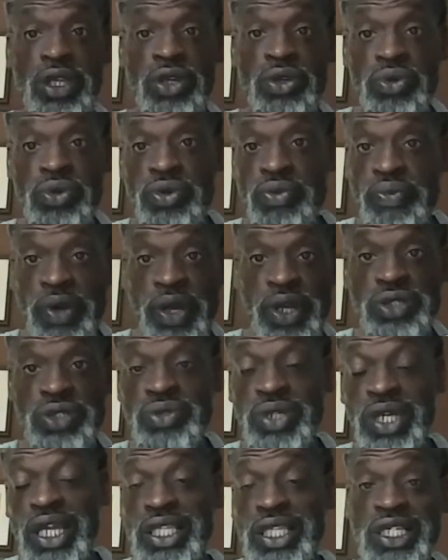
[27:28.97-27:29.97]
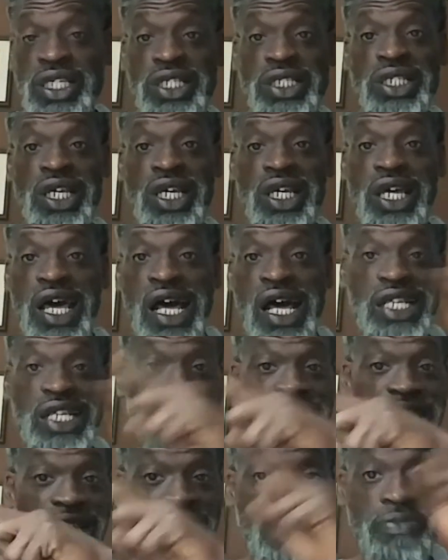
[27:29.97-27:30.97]
the universe. You got these
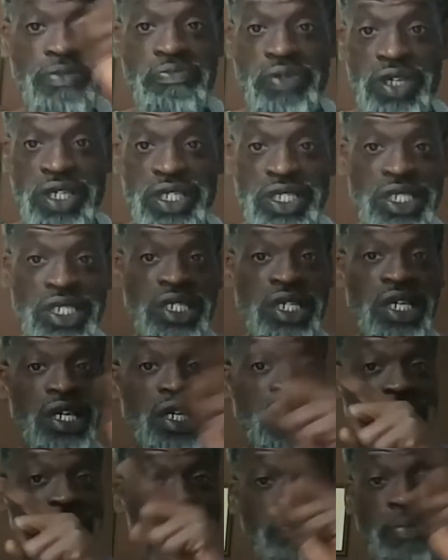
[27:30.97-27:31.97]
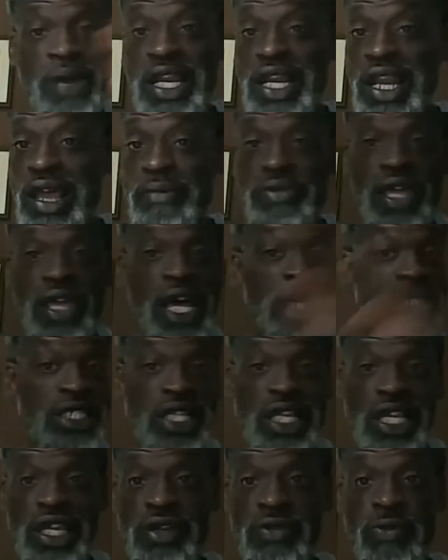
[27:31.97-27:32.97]
oscillating pieces that might not be
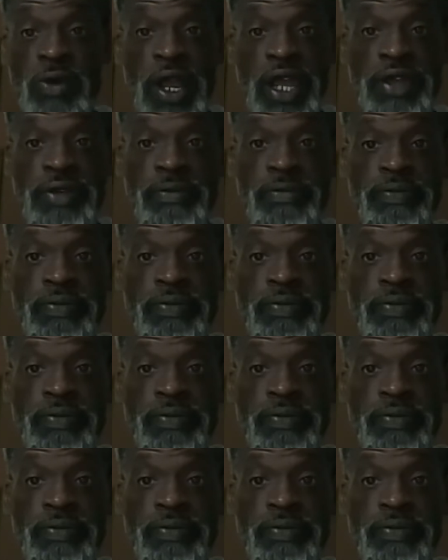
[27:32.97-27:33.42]
oscillating right